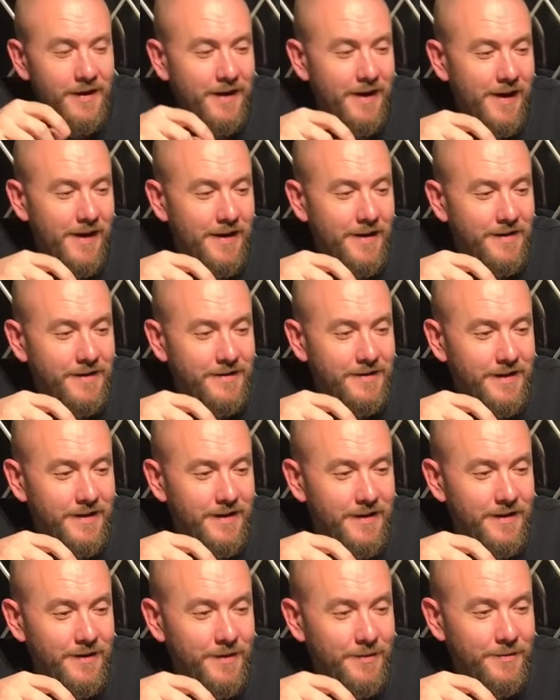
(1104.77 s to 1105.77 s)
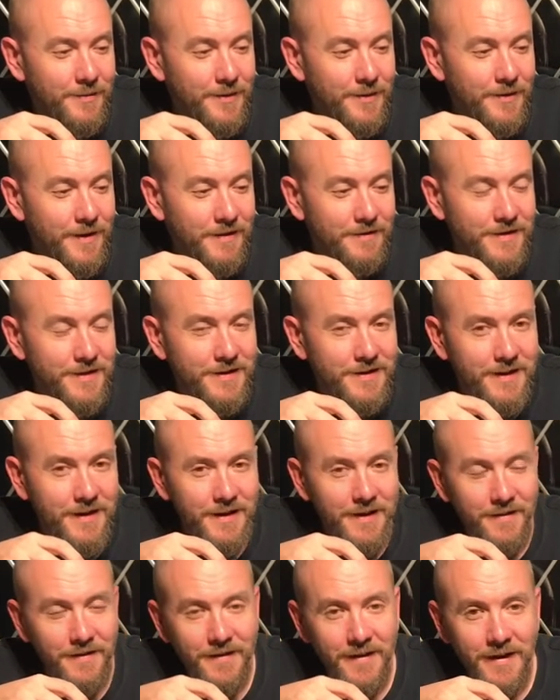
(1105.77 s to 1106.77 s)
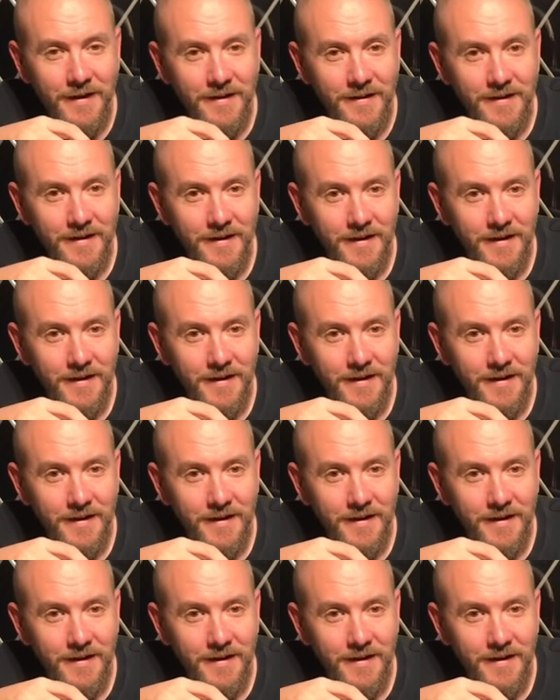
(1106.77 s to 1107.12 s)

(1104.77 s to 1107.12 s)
and we'll have to see if that